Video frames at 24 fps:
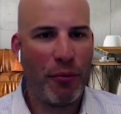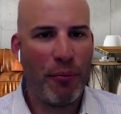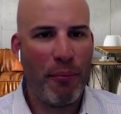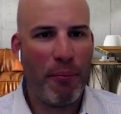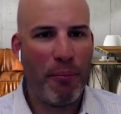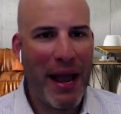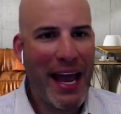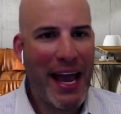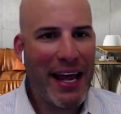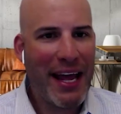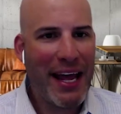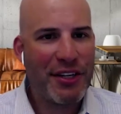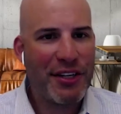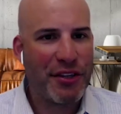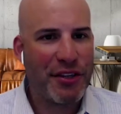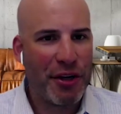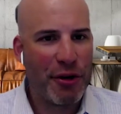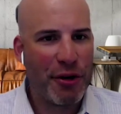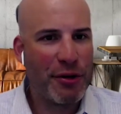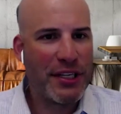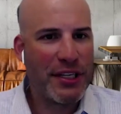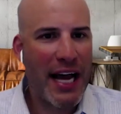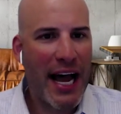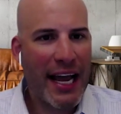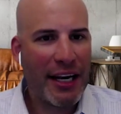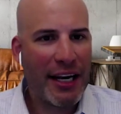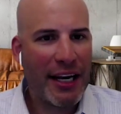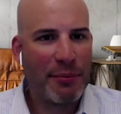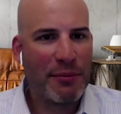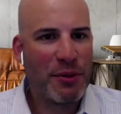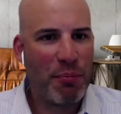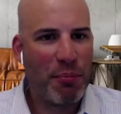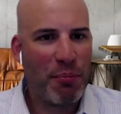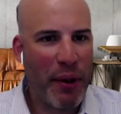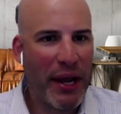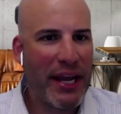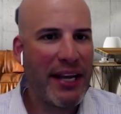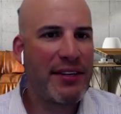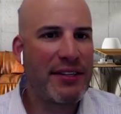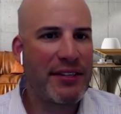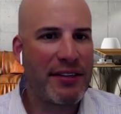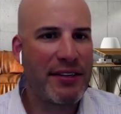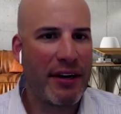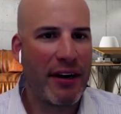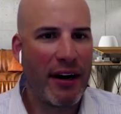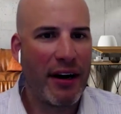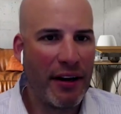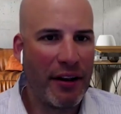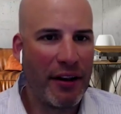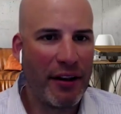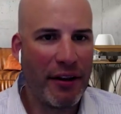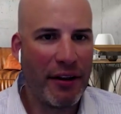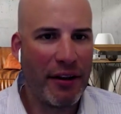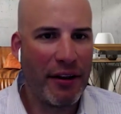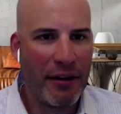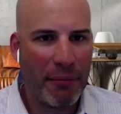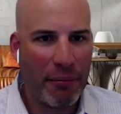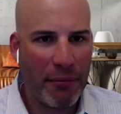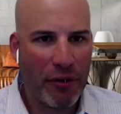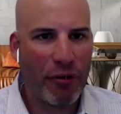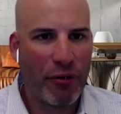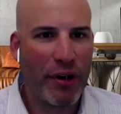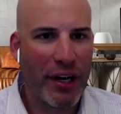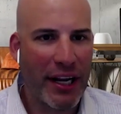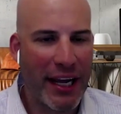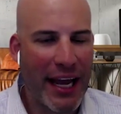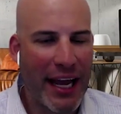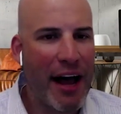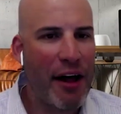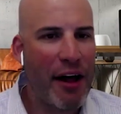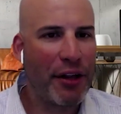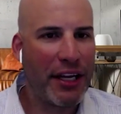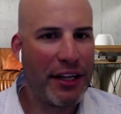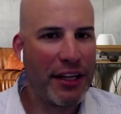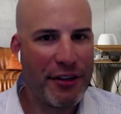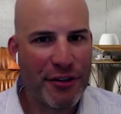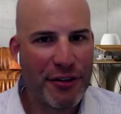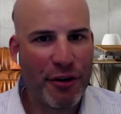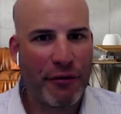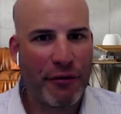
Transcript: manage those items based on the criticality and the